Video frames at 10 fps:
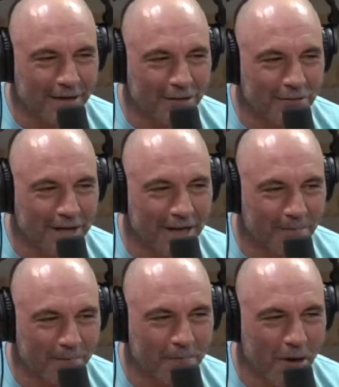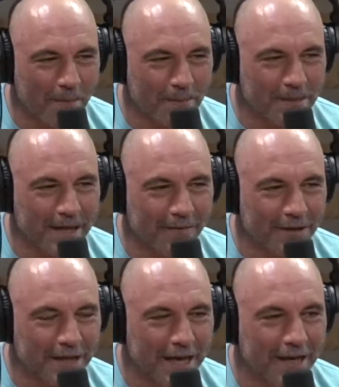They're doing that probably
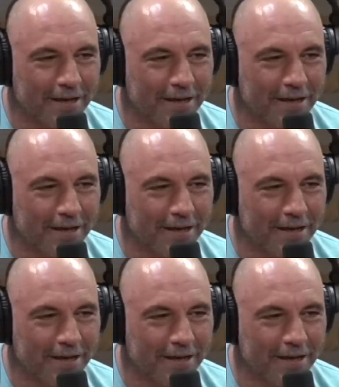every day.